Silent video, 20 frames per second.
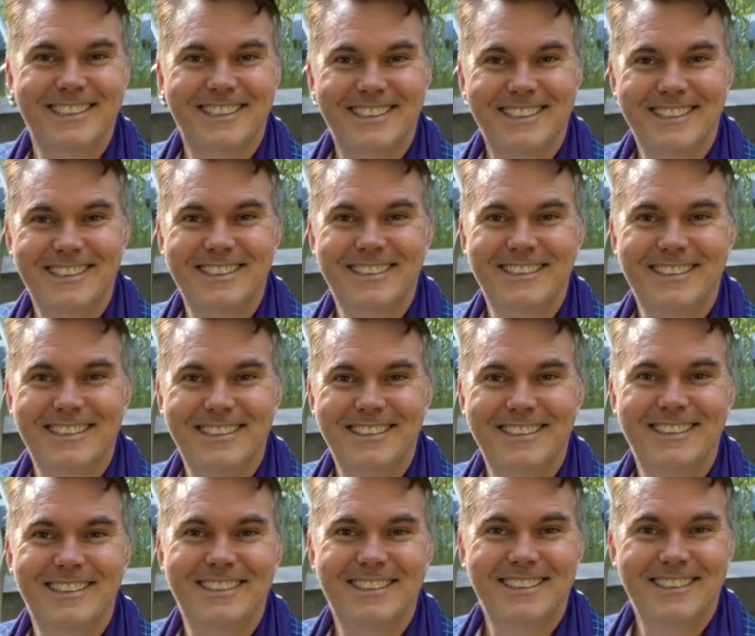
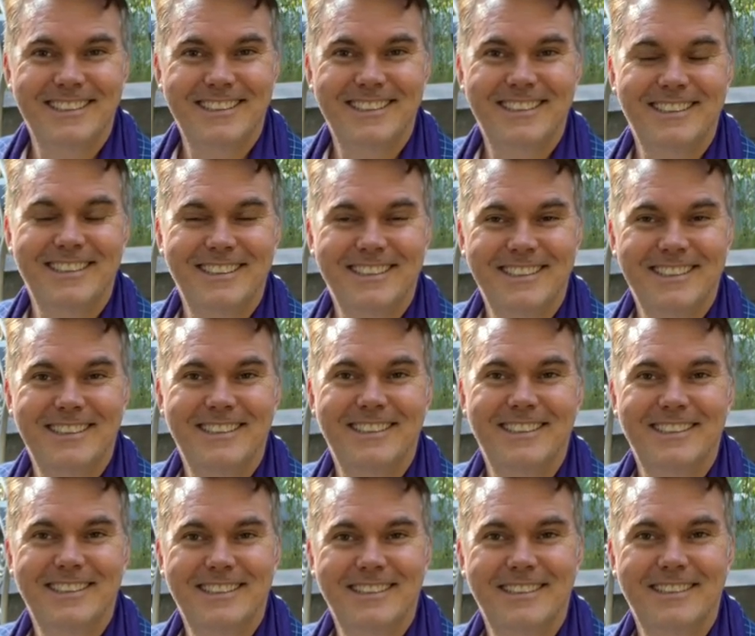
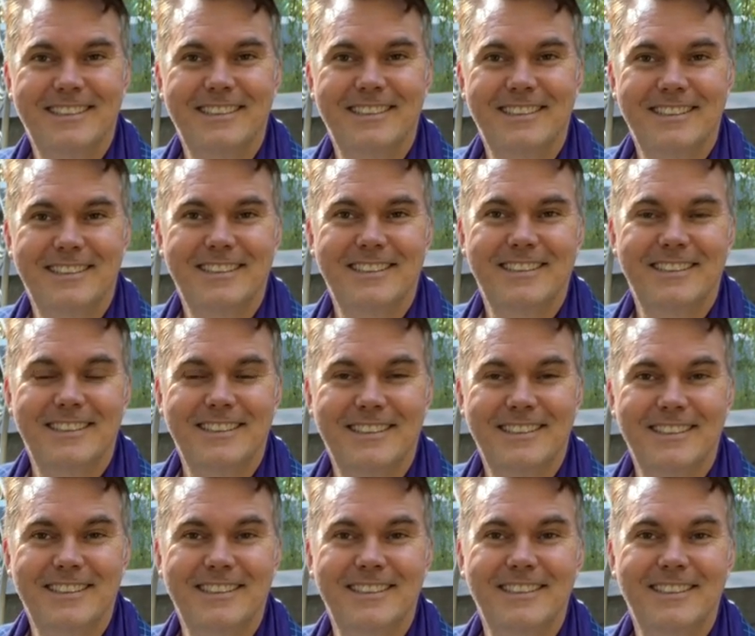
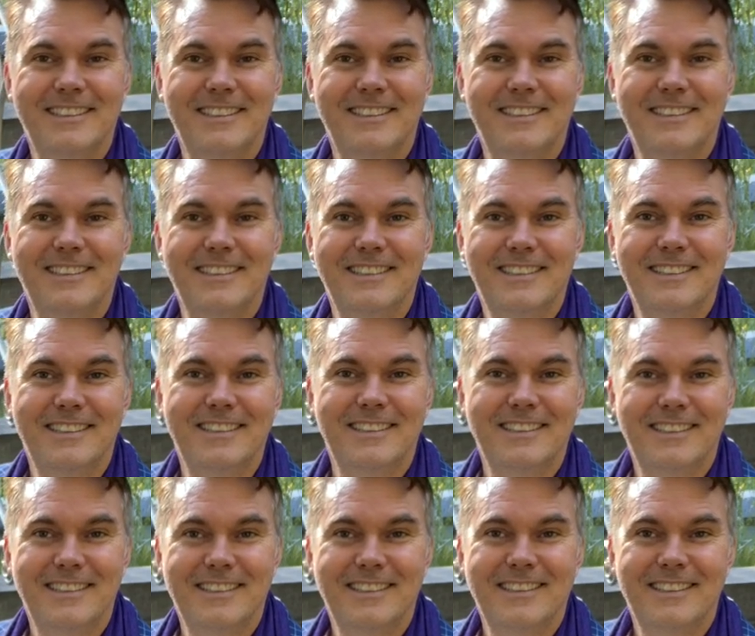
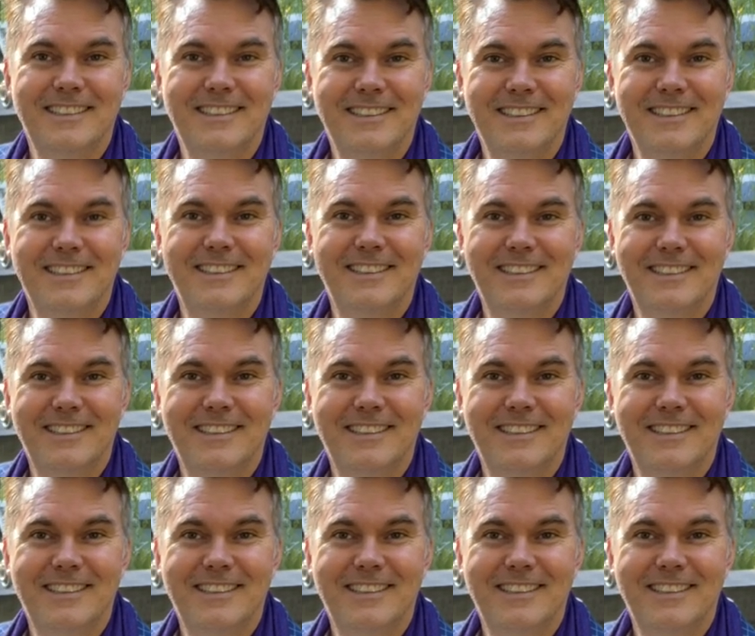[no speech]